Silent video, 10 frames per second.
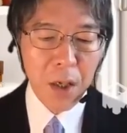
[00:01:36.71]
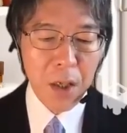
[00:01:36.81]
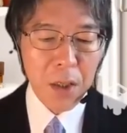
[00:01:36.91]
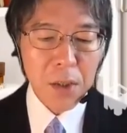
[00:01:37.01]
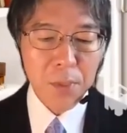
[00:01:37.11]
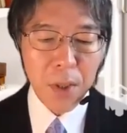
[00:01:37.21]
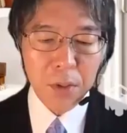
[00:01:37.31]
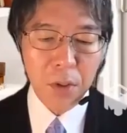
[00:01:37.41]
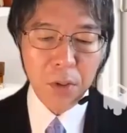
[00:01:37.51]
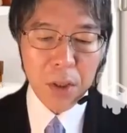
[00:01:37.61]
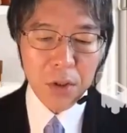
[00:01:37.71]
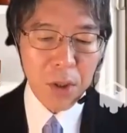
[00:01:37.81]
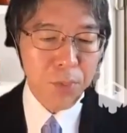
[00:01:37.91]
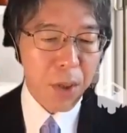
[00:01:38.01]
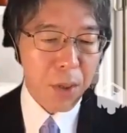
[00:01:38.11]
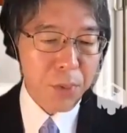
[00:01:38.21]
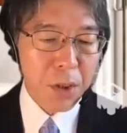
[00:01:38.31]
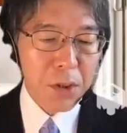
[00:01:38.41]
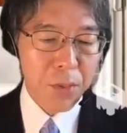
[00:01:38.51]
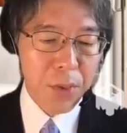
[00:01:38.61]
It's about low energy
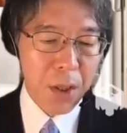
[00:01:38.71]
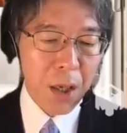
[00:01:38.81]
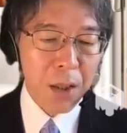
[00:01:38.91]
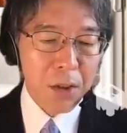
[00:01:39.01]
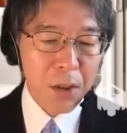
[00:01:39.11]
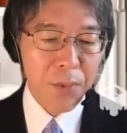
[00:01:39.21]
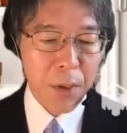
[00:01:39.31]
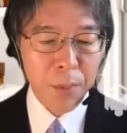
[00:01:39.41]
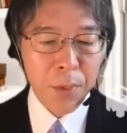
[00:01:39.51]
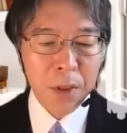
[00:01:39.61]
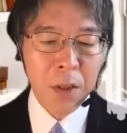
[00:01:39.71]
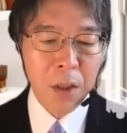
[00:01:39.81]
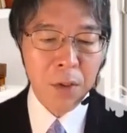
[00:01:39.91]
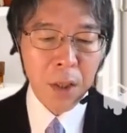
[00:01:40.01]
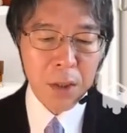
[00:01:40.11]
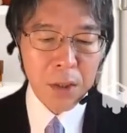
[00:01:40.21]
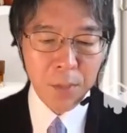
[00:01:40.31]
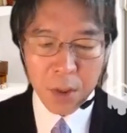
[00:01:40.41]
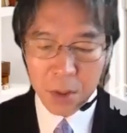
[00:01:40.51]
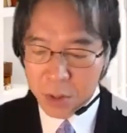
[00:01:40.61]
properties of the anti-ferromagnetic
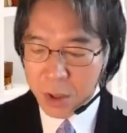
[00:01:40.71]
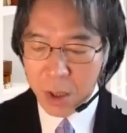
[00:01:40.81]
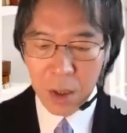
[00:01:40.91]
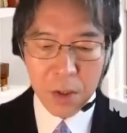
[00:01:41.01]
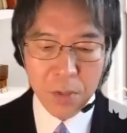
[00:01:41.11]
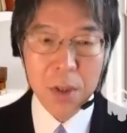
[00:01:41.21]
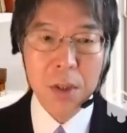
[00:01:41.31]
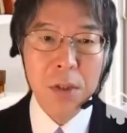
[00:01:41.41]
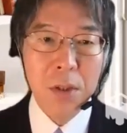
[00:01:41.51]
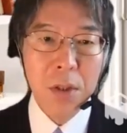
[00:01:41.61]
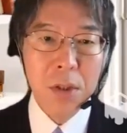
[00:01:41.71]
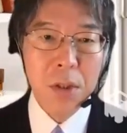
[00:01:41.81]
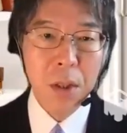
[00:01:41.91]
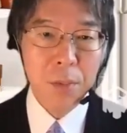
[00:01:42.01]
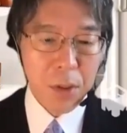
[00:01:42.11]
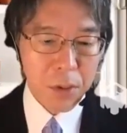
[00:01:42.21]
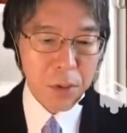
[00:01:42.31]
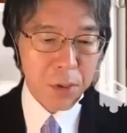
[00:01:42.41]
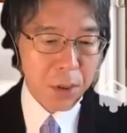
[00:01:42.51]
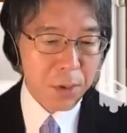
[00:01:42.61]
Heisenberg chain with this
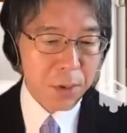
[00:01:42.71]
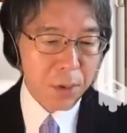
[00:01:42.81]
Hamiltonian.